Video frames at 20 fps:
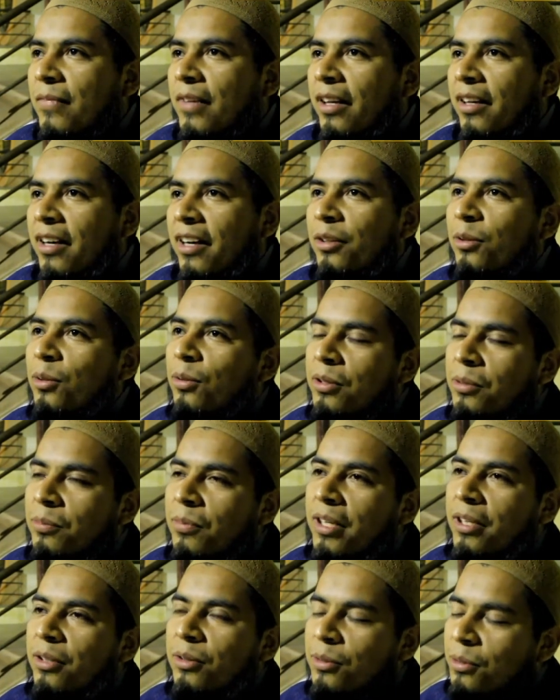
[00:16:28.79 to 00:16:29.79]
And I told
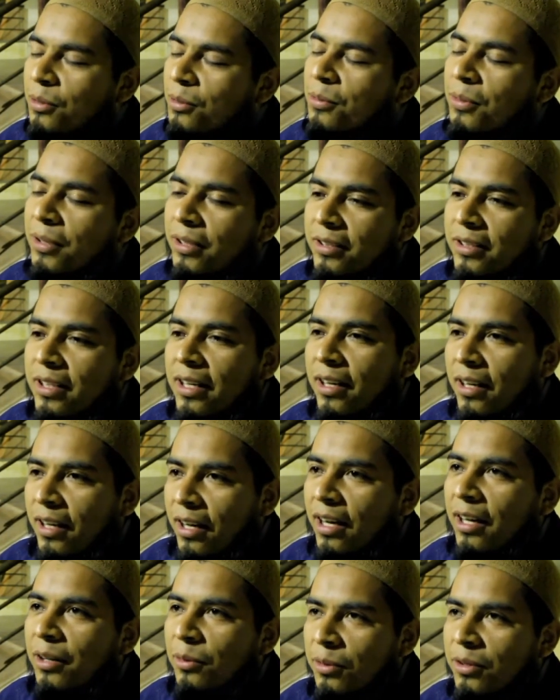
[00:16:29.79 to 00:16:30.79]
him, like, you know what,
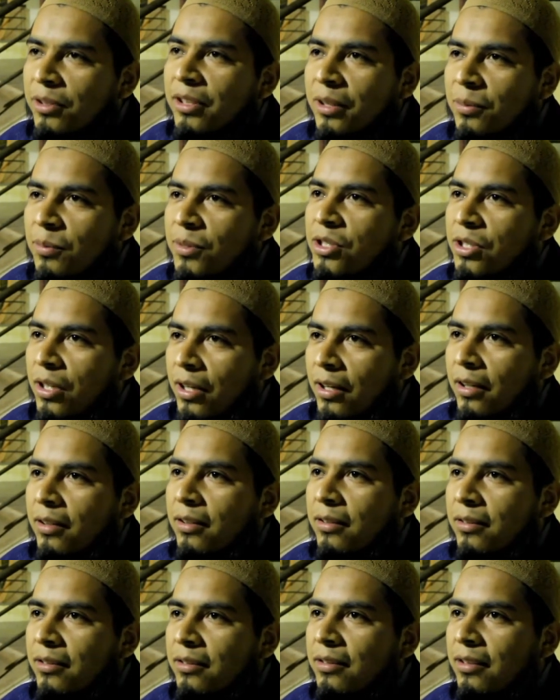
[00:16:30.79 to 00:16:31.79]
I want to take my shahada.